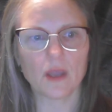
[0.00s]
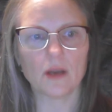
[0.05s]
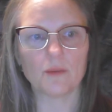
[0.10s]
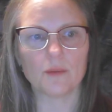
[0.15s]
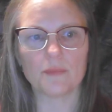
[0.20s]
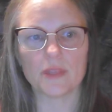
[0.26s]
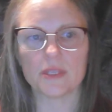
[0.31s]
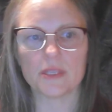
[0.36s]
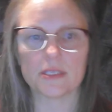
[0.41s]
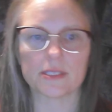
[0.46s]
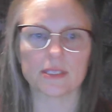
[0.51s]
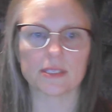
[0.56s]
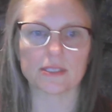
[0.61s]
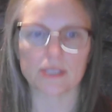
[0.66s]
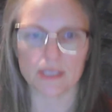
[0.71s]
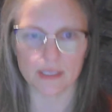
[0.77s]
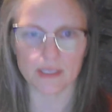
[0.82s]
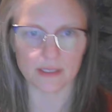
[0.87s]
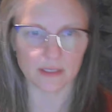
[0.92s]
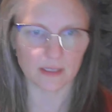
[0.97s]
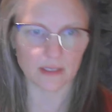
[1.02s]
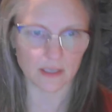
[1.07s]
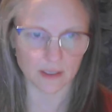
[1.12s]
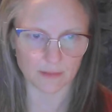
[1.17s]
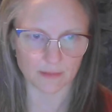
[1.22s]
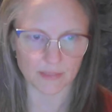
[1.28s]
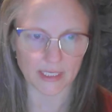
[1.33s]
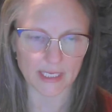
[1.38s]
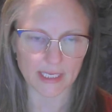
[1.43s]
This is in
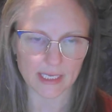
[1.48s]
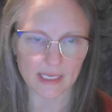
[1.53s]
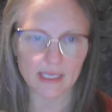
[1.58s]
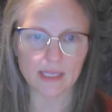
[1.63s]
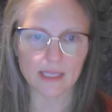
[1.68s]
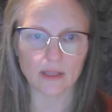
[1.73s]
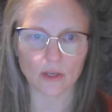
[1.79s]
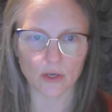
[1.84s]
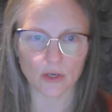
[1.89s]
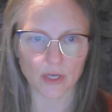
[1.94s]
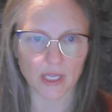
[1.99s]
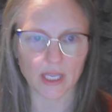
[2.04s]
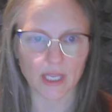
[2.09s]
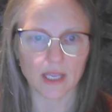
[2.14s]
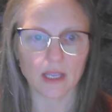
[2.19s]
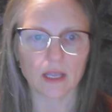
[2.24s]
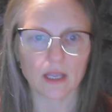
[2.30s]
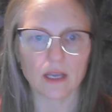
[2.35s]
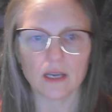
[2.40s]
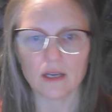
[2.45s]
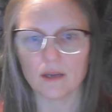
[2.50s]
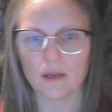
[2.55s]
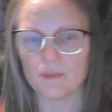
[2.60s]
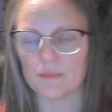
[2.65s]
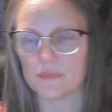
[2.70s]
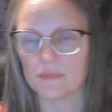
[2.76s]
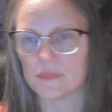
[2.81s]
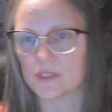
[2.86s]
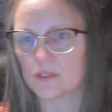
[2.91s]
like e-learning,
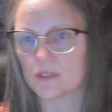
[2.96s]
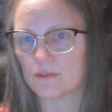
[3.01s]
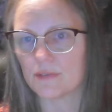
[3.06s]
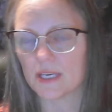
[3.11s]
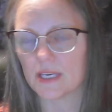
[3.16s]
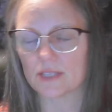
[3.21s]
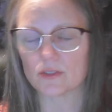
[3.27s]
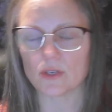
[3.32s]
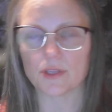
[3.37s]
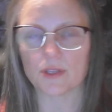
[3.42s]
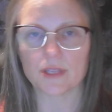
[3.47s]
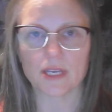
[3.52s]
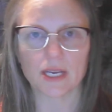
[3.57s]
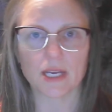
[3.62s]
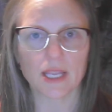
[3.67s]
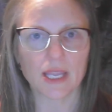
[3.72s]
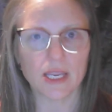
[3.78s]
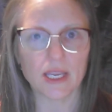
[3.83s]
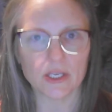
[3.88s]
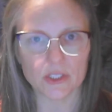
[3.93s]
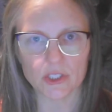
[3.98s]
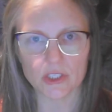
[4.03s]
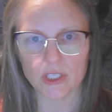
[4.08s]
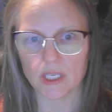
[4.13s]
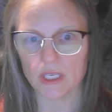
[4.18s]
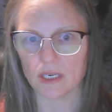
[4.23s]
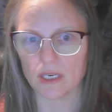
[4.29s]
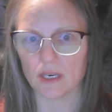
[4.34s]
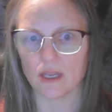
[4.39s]
two-factor
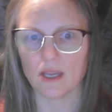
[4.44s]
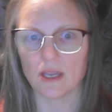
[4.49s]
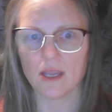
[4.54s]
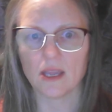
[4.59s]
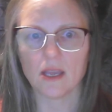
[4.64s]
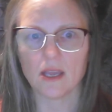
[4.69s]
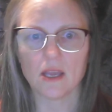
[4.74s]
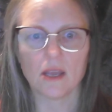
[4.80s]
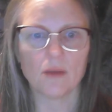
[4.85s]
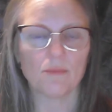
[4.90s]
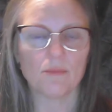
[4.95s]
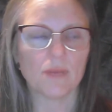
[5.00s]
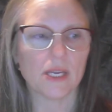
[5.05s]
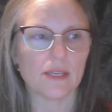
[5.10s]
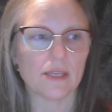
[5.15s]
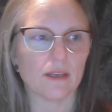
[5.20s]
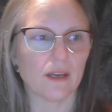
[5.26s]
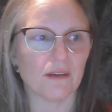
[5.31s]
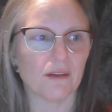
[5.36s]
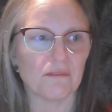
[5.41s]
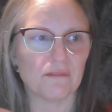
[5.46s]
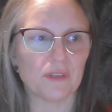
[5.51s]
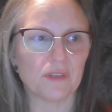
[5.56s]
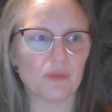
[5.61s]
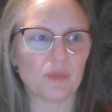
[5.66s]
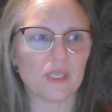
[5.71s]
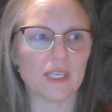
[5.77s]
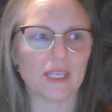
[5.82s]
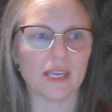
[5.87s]
authentication. My
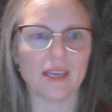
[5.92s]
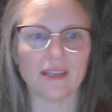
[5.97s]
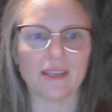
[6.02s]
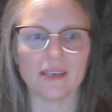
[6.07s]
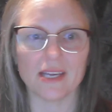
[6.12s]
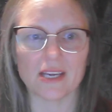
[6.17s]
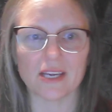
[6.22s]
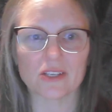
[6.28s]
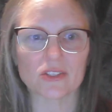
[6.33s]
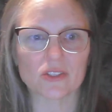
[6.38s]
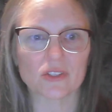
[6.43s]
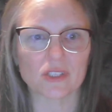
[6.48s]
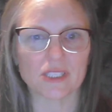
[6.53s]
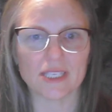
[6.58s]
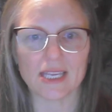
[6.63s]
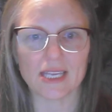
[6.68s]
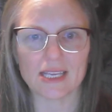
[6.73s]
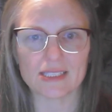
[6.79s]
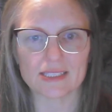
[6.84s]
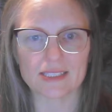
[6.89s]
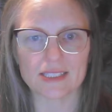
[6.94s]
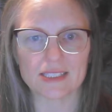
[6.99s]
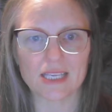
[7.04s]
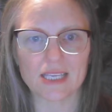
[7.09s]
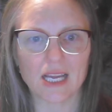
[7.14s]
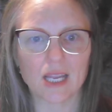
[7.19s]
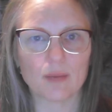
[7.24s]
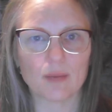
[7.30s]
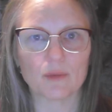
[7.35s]
VPN actually has a
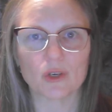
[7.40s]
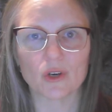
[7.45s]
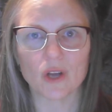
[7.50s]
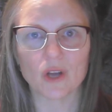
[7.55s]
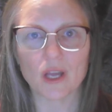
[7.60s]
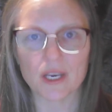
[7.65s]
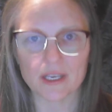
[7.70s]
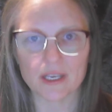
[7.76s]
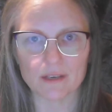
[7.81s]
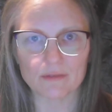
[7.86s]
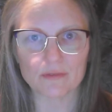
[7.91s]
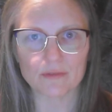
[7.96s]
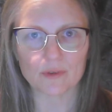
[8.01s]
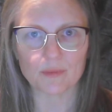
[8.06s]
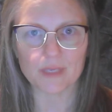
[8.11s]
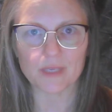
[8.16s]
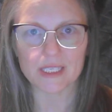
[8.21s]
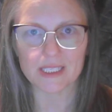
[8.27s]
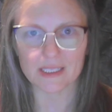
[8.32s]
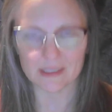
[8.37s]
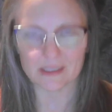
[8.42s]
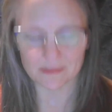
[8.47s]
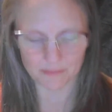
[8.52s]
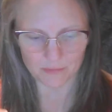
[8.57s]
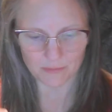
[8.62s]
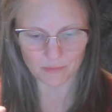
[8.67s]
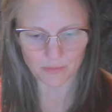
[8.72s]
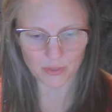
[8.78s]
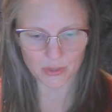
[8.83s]
timer on it for me to
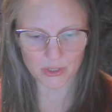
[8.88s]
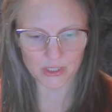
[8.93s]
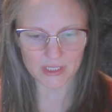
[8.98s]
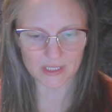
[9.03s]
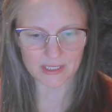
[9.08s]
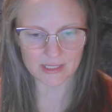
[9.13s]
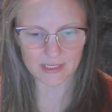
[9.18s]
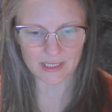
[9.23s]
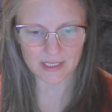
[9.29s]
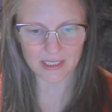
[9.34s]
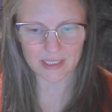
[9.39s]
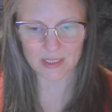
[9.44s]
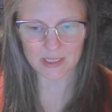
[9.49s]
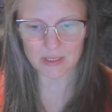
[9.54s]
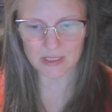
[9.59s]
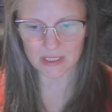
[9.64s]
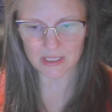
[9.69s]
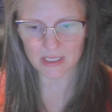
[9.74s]
put 6